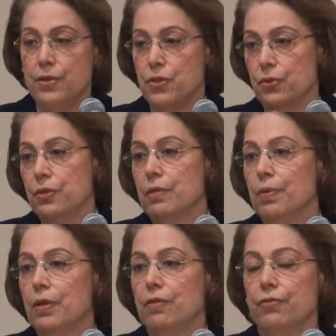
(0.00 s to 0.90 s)
and
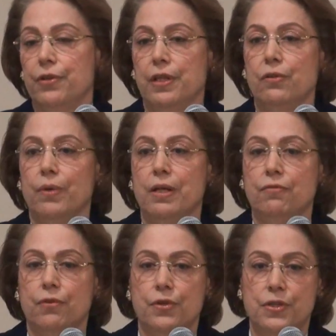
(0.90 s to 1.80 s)
suitable for the
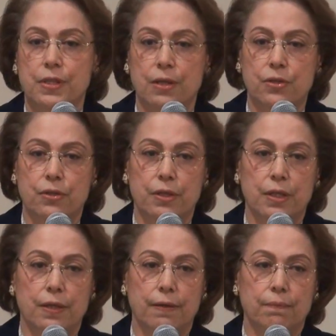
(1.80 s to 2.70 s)
21st
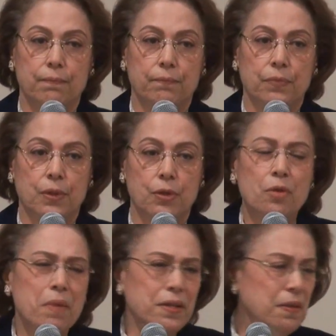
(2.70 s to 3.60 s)
century.
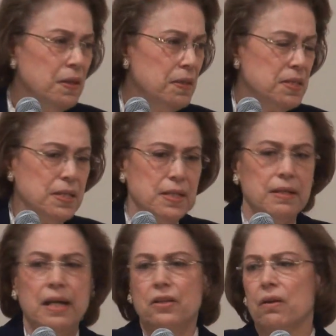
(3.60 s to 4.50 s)
You might think this is
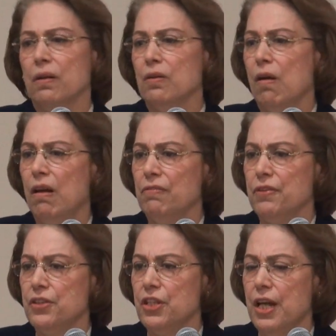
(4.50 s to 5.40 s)
a radical
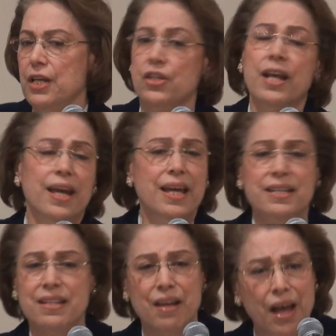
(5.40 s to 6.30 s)
call for change.
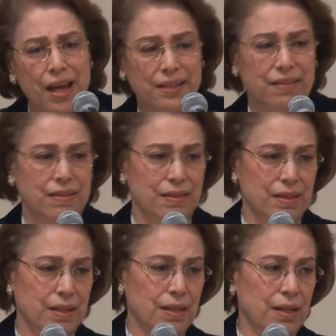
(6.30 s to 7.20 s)
It's not.
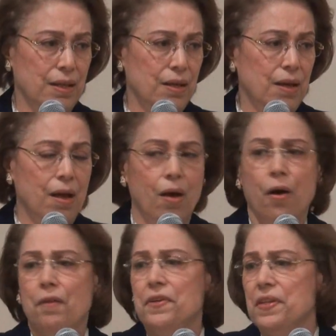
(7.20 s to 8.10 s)

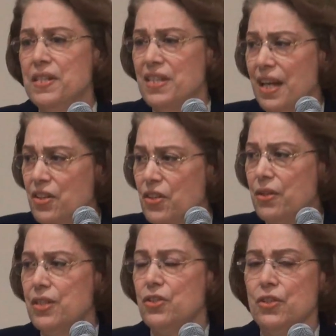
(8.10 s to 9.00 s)
Over the
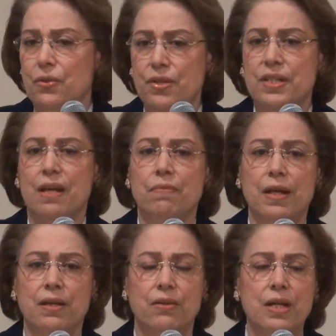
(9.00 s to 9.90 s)
centuries, jurists have
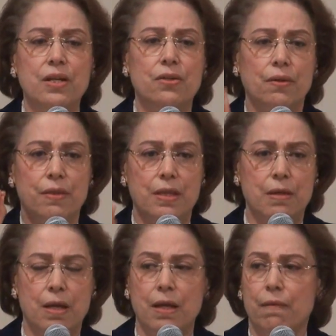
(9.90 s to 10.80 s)
agreed on
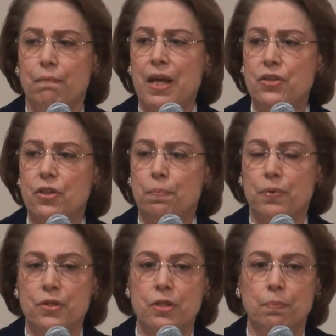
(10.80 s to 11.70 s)
the
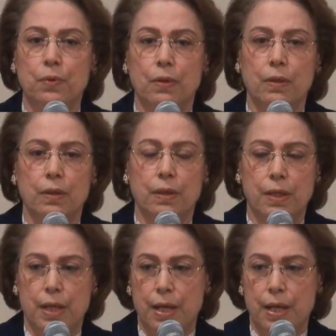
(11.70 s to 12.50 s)
major principle